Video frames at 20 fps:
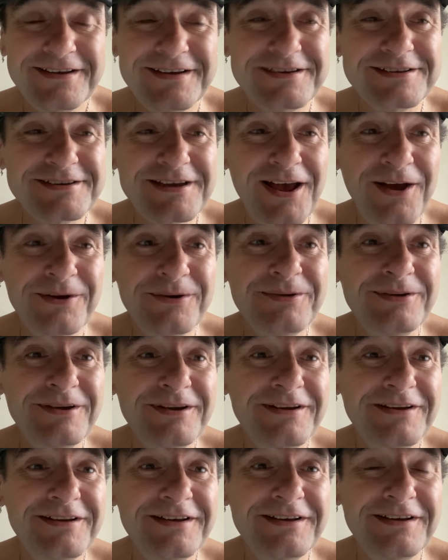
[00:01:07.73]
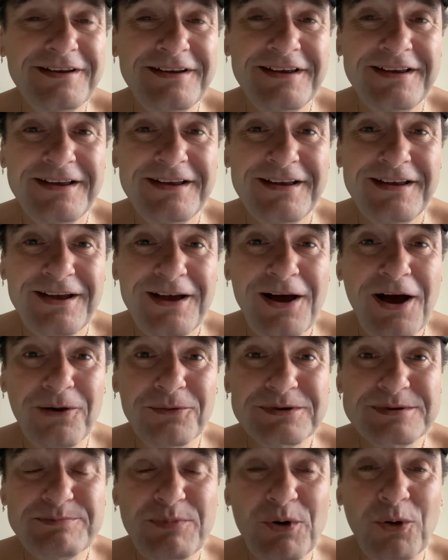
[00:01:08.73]
So I
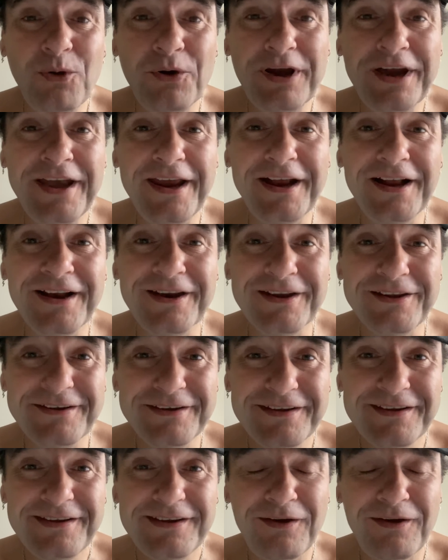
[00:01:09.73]
was born in England.